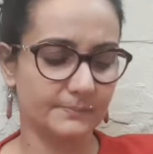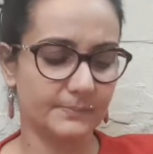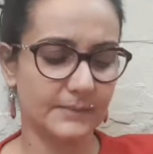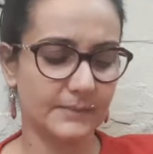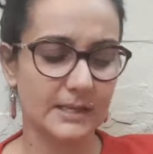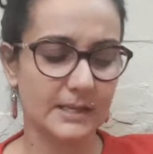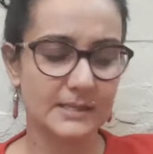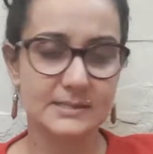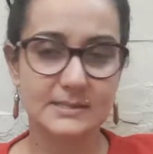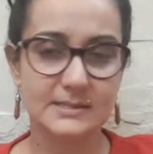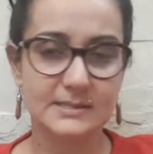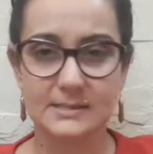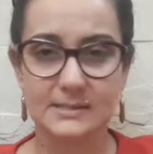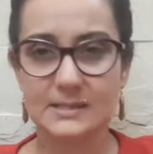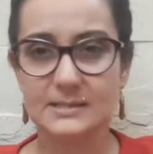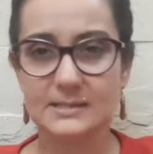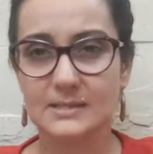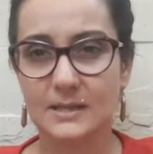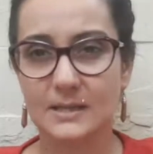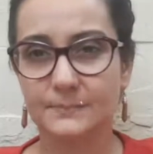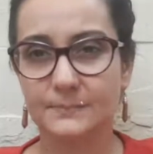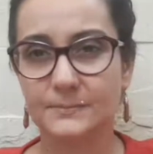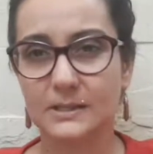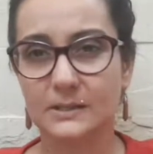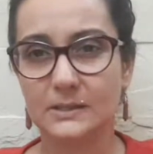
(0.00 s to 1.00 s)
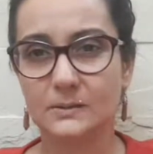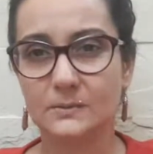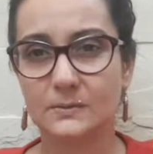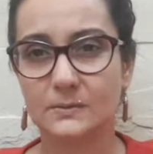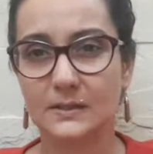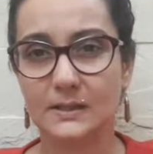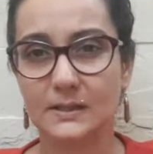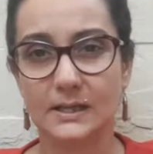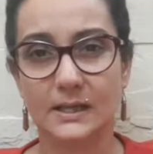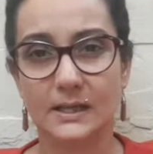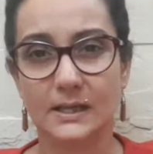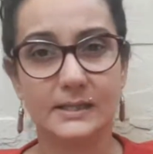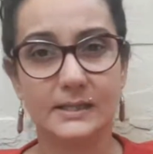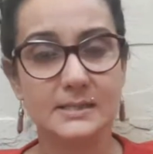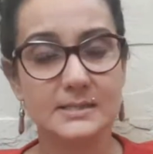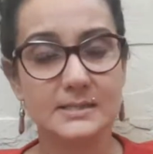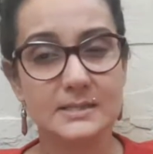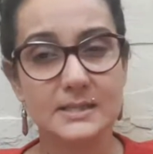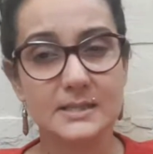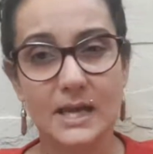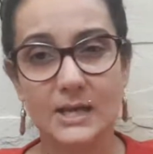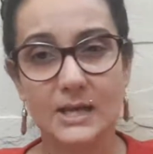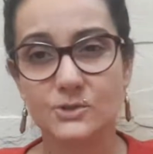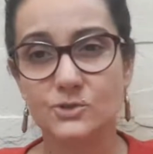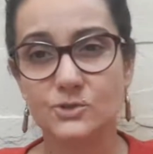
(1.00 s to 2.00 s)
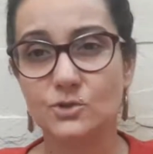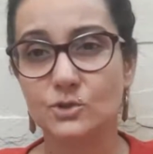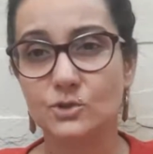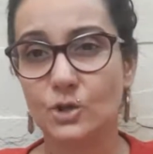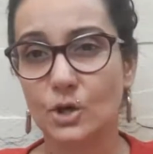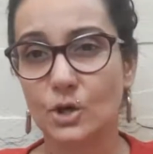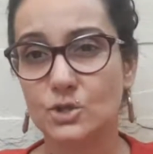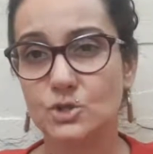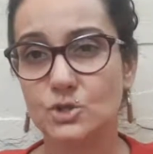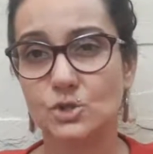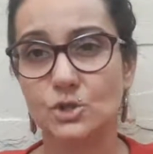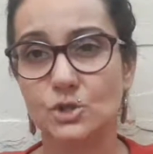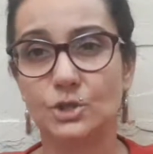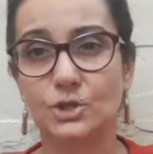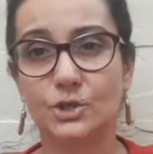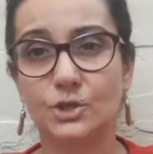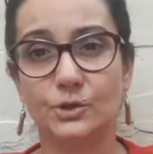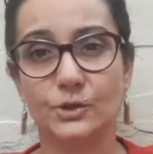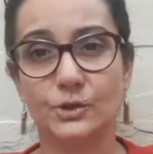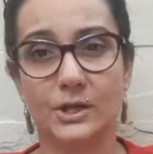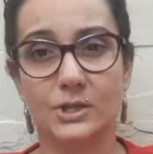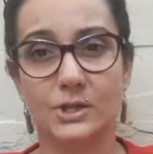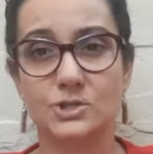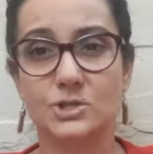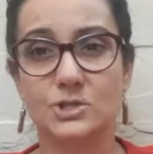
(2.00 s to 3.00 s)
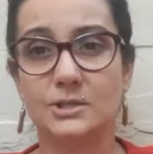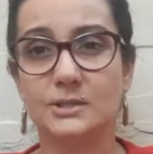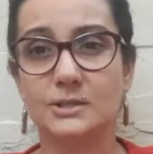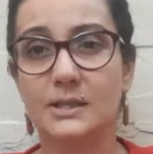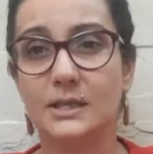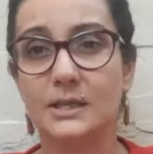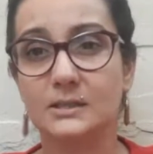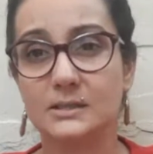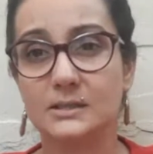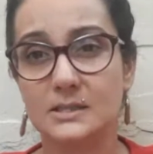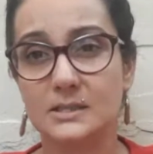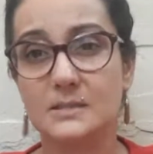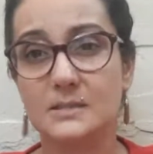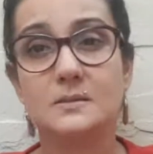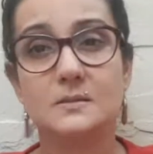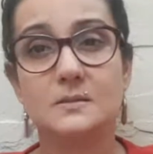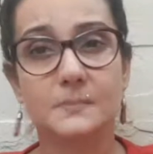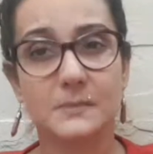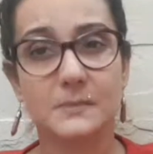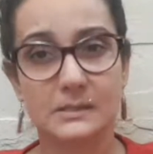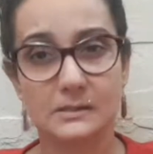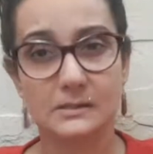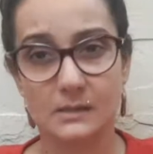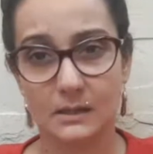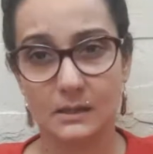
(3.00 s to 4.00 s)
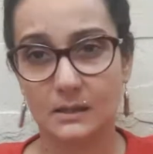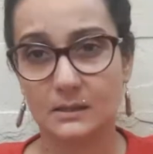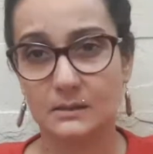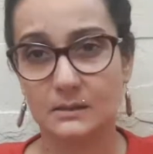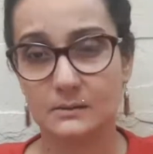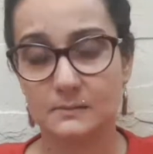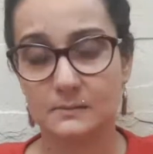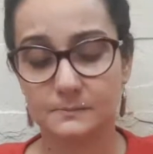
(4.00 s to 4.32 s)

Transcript: That's something to think at. It's an astrological correction that needs to be done.